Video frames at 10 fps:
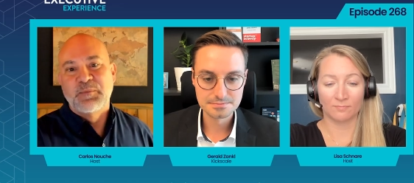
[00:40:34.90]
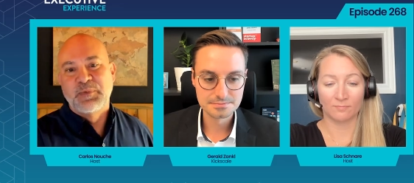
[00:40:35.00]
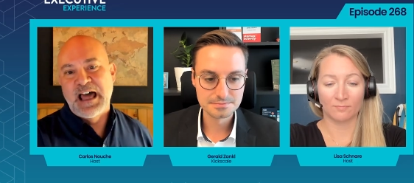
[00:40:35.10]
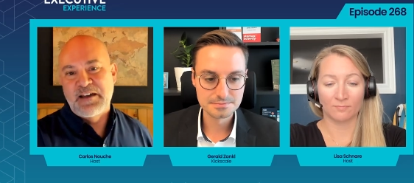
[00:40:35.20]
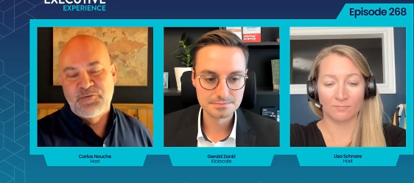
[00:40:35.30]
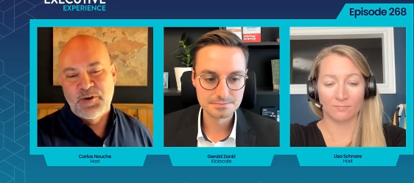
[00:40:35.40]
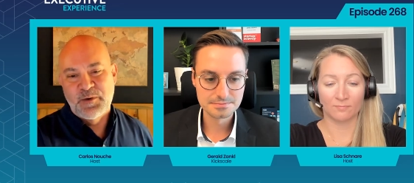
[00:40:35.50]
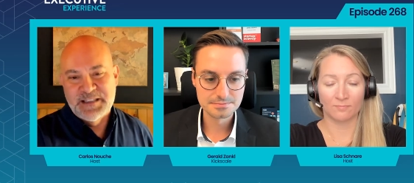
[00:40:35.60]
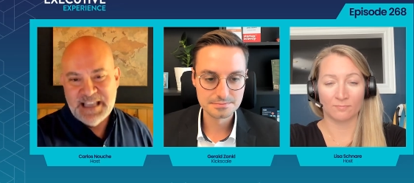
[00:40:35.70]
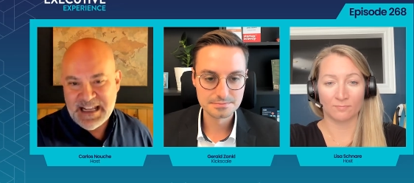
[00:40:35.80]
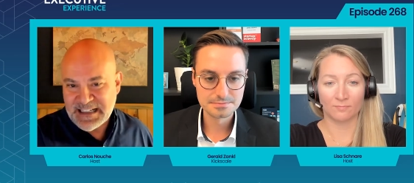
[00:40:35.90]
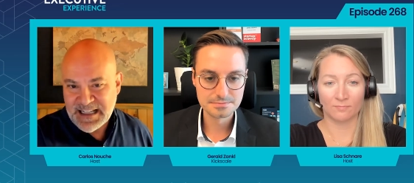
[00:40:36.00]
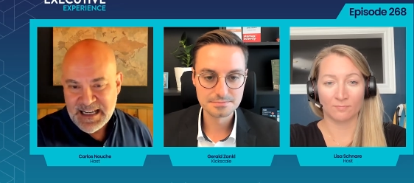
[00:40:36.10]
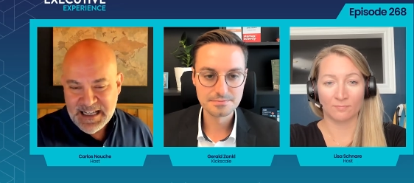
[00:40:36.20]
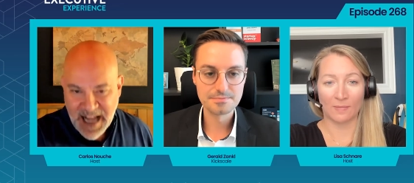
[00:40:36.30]
Speaker 1: the platform. Is that
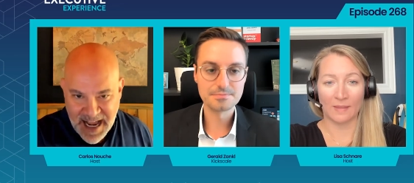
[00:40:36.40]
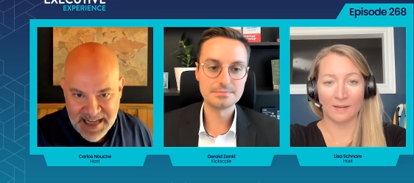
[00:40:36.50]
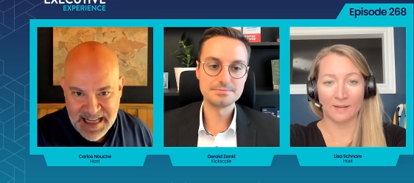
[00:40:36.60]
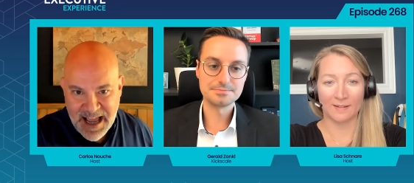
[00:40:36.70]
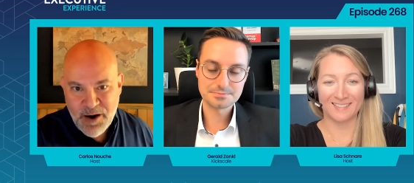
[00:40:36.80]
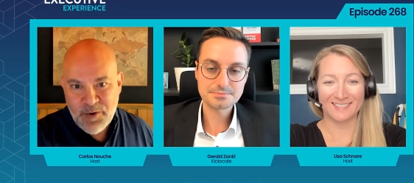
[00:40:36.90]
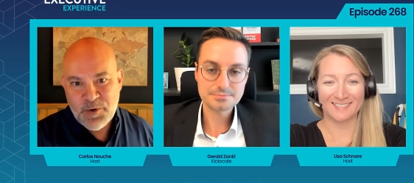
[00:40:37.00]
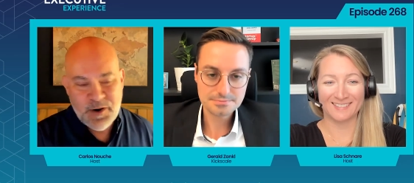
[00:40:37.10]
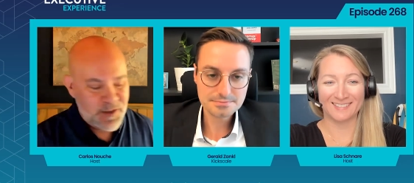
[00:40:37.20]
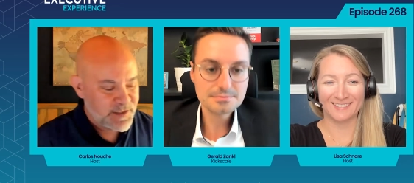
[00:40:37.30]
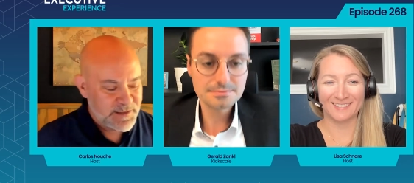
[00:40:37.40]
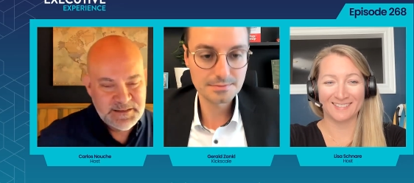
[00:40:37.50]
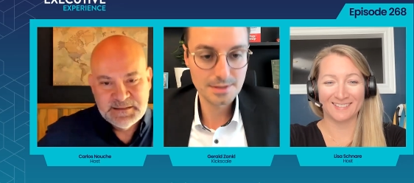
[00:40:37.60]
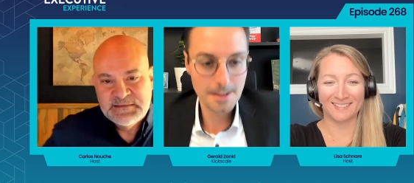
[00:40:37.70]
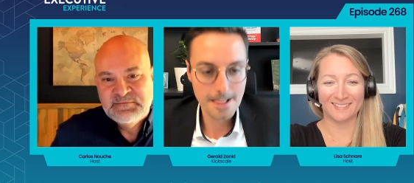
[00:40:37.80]
kind of how it works?
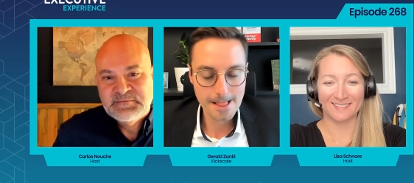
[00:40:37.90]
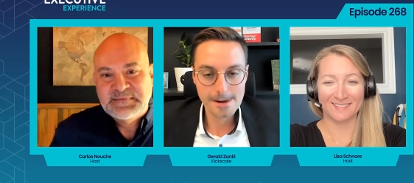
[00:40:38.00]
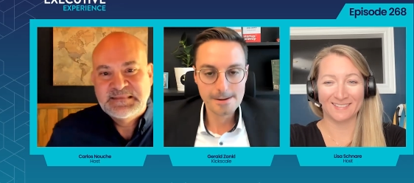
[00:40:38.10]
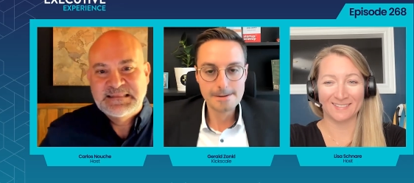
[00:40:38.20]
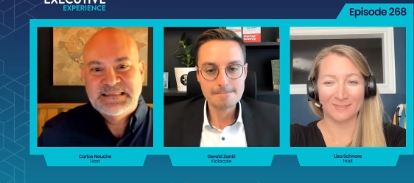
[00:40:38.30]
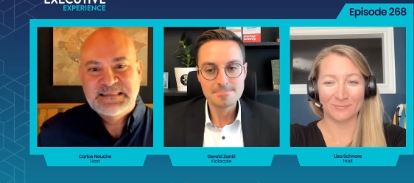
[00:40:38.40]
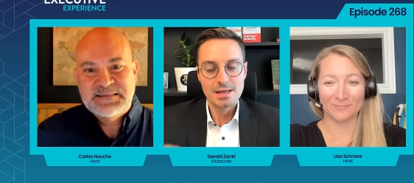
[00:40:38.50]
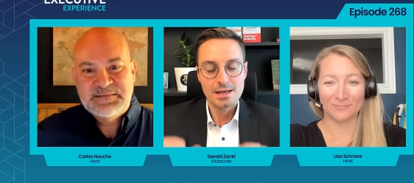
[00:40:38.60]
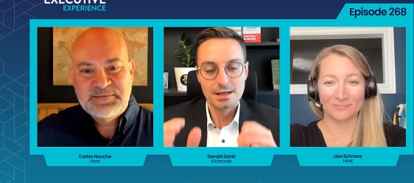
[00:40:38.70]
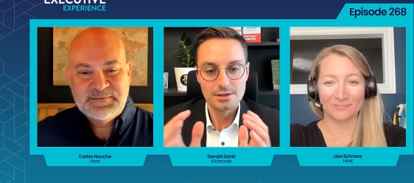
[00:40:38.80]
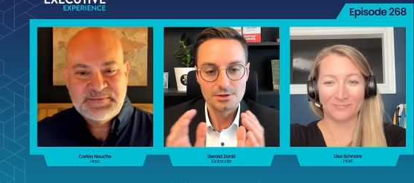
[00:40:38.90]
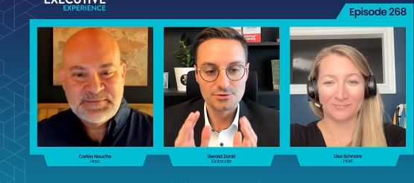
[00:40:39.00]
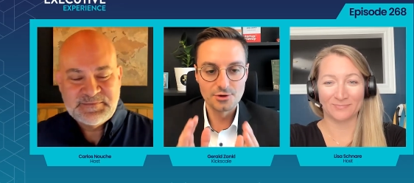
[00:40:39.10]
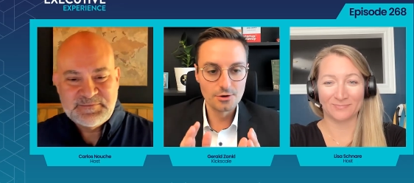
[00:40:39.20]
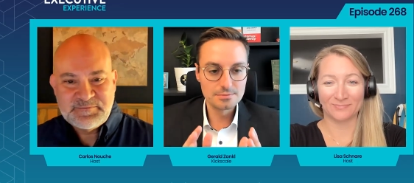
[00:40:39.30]

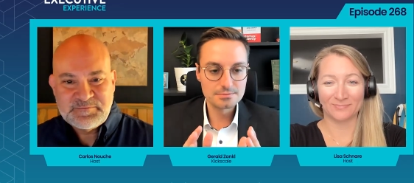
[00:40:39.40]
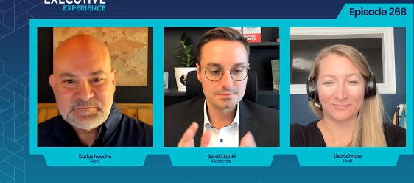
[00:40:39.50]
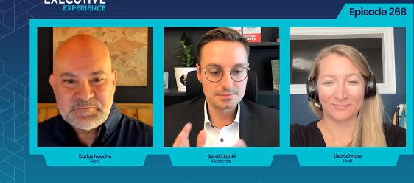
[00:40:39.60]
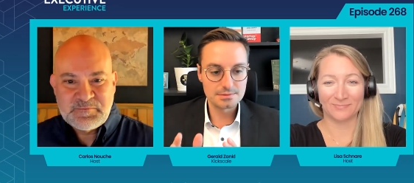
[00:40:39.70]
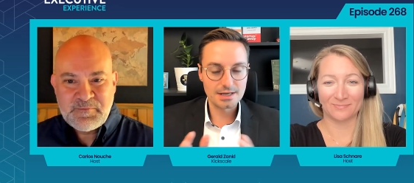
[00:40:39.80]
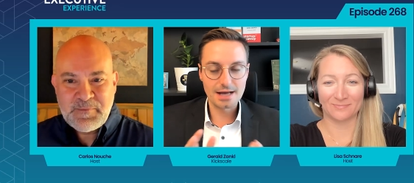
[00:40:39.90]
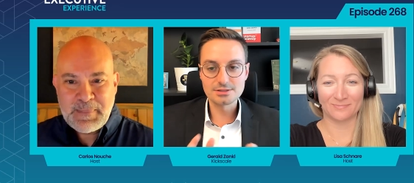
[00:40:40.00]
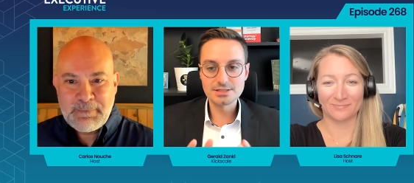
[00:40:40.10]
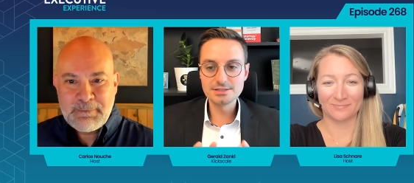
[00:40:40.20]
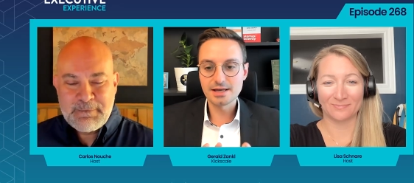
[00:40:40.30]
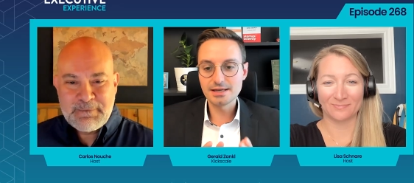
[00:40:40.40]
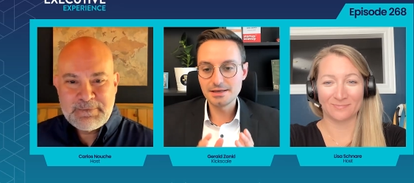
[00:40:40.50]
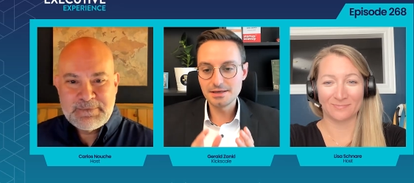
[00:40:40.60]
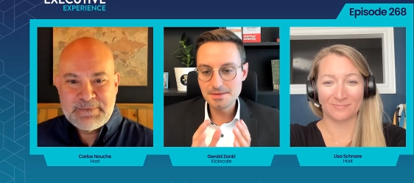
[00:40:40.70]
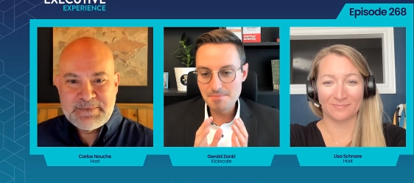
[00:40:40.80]
So,
Speaker 2: Carlos Lisa,
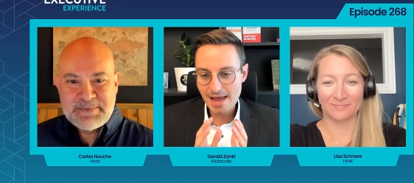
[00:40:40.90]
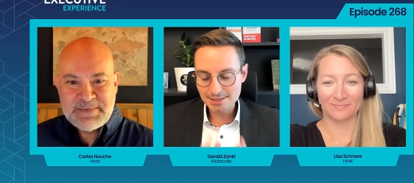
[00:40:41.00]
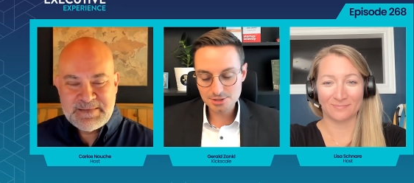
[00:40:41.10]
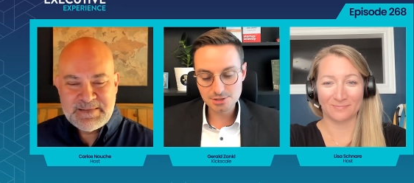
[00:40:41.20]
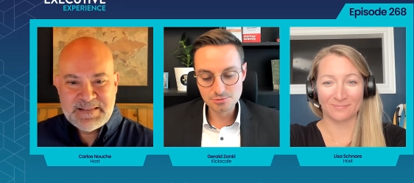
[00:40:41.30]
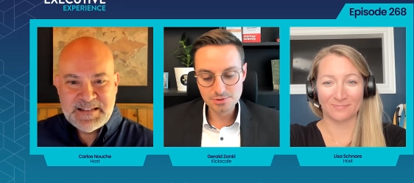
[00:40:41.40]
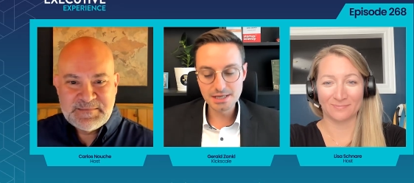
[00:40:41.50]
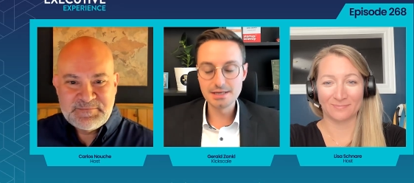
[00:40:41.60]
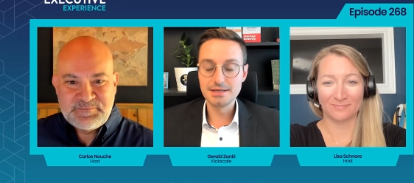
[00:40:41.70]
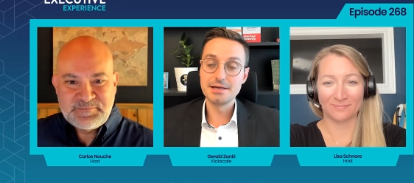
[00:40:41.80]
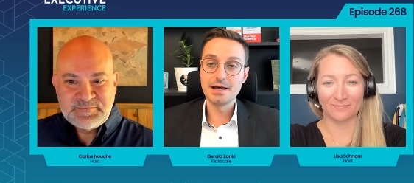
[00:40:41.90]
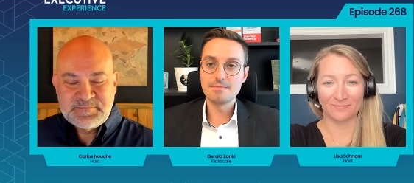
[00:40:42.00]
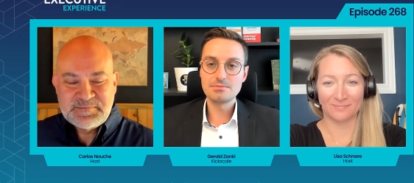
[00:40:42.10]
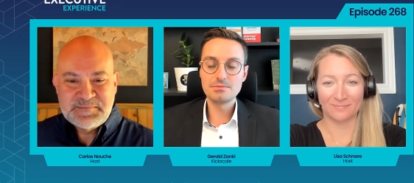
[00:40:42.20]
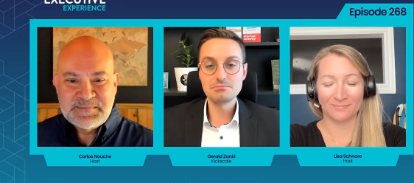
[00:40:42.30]
imagine really, yeah,
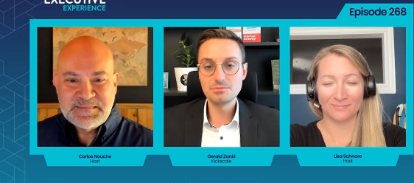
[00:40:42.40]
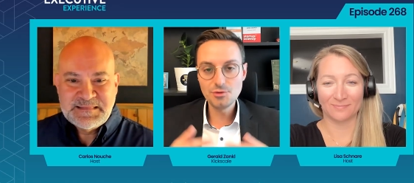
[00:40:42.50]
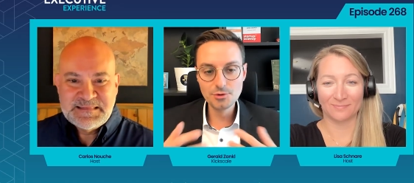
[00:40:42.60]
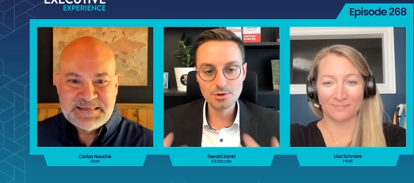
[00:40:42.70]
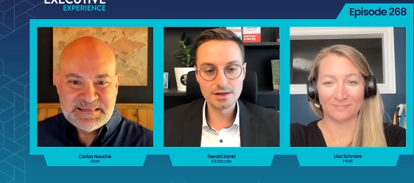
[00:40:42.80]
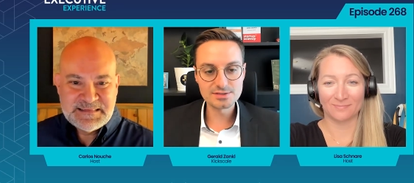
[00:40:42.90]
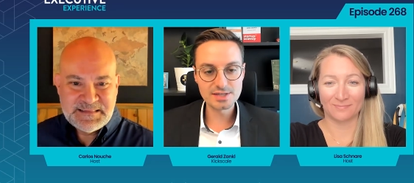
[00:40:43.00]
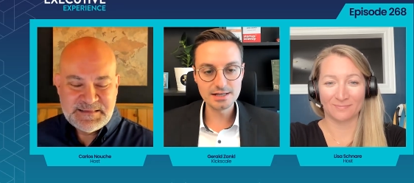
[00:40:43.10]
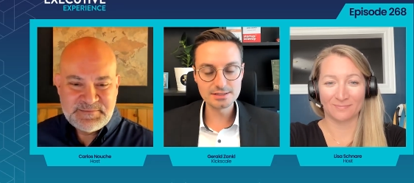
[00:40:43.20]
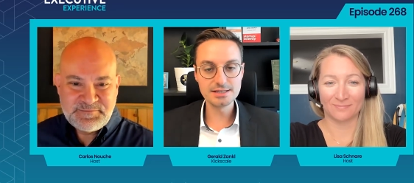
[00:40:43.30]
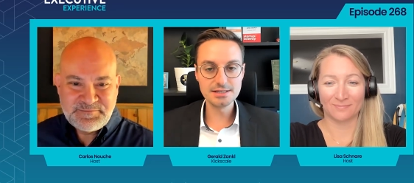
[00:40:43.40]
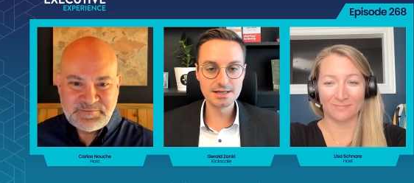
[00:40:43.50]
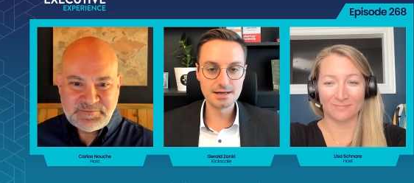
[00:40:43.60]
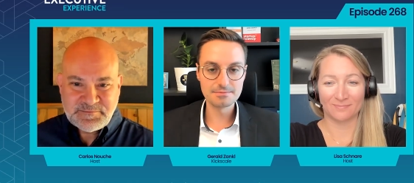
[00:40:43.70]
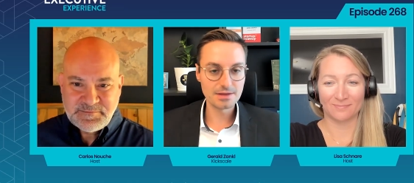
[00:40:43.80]
you're a sales
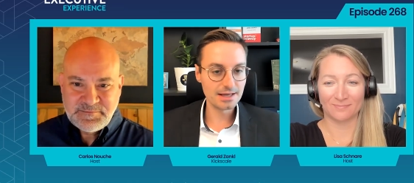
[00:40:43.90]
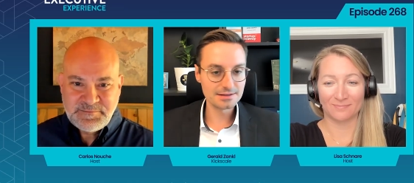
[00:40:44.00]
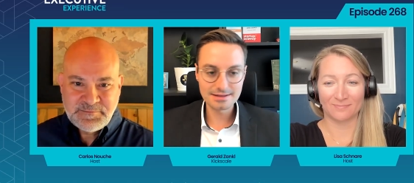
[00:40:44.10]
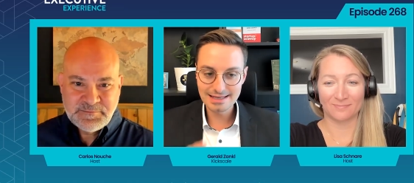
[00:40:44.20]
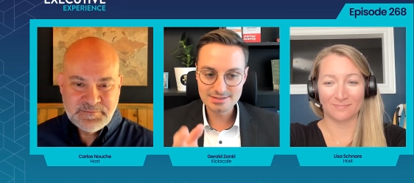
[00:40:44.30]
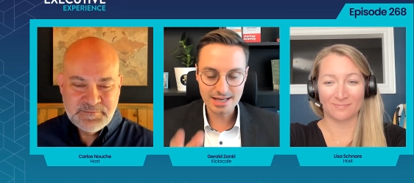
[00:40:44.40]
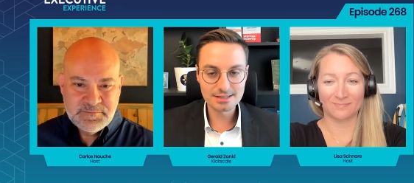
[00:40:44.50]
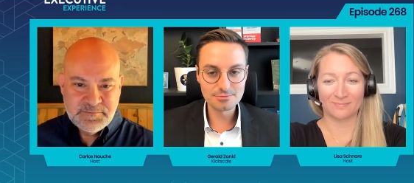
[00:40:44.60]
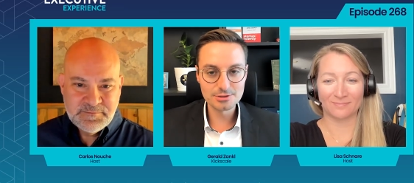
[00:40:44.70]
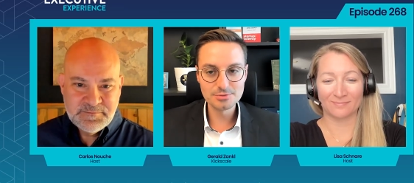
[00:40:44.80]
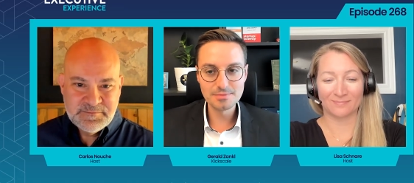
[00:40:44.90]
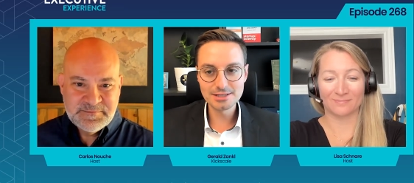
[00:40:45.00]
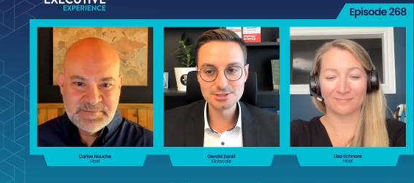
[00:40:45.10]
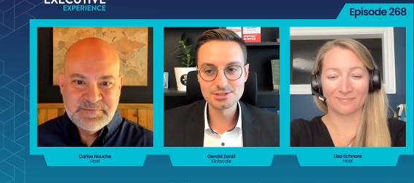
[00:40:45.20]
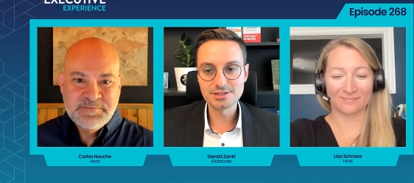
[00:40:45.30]
leader and exactly what you
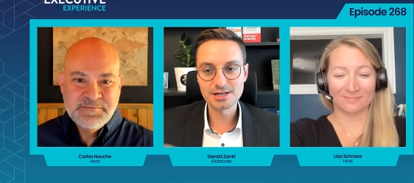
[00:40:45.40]
mentioned the